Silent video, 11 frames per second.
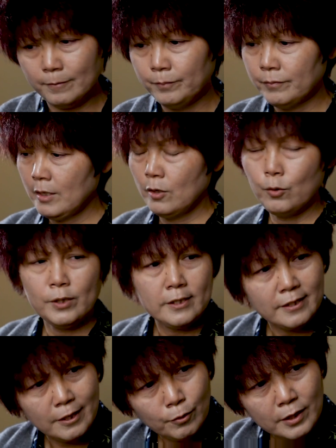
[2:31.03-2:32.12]
And they
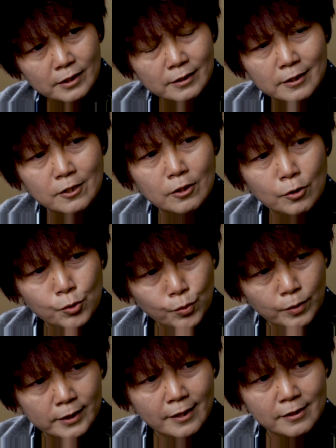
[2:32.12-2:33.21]
think to
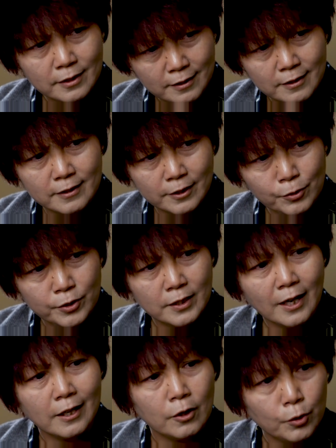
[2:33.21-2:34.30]
develop lots of
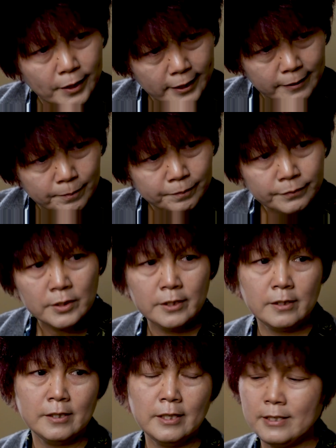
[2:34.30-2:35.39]
hobbies
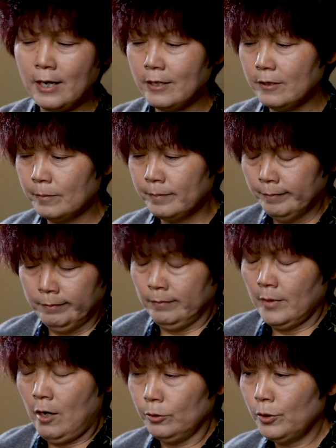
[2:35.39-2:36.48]
are very important
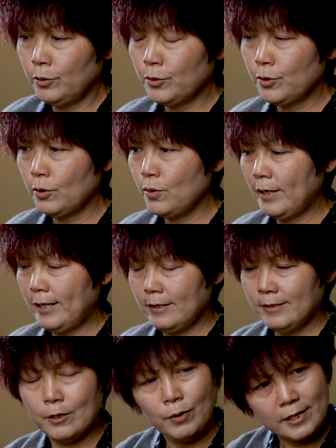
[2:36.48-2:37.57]
for the growth
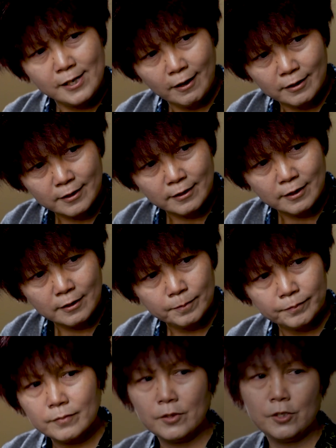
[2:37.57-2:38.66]
of Mengqi.